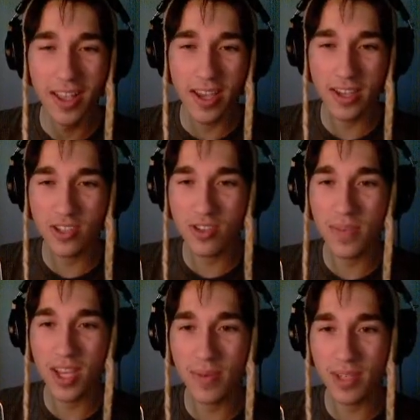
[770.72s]
Extreme
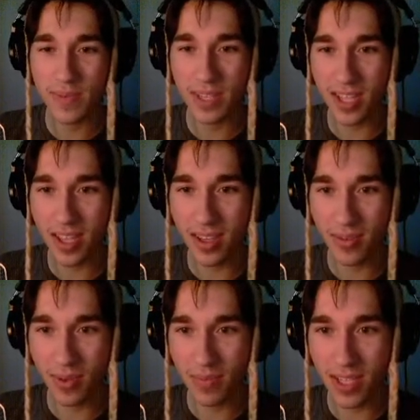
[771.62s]
care must be taken
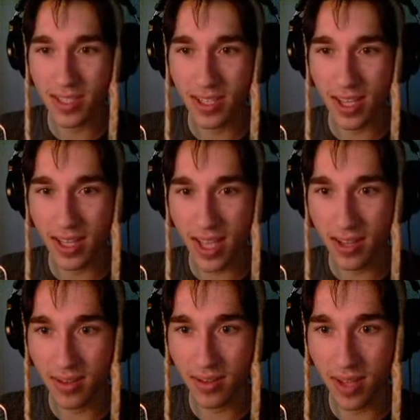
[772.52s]
when mixing and,
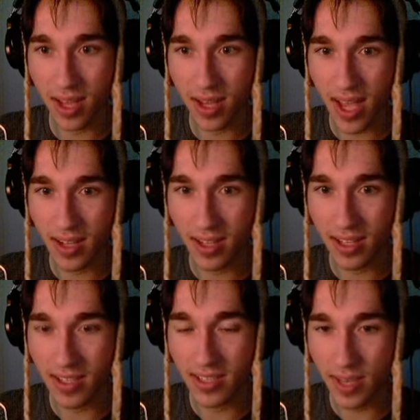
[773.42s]
han- and handling
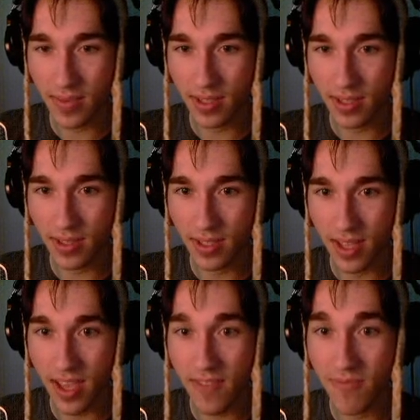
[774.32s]
these chemicals.
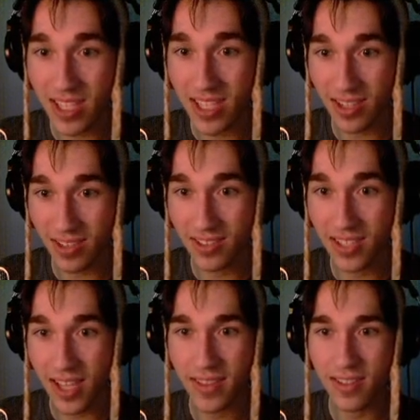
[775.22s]
If mishandled,
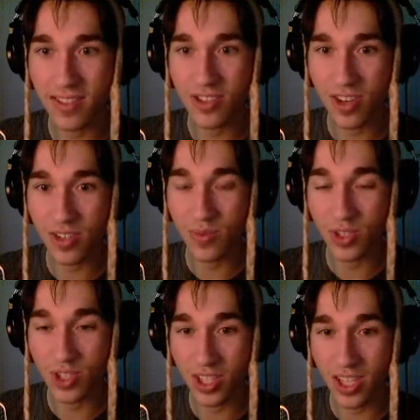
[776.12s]
death and destruction will
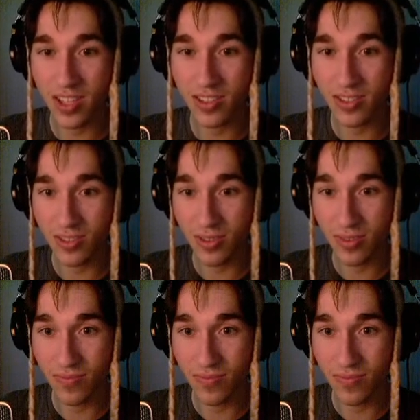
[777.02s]
surely ensue.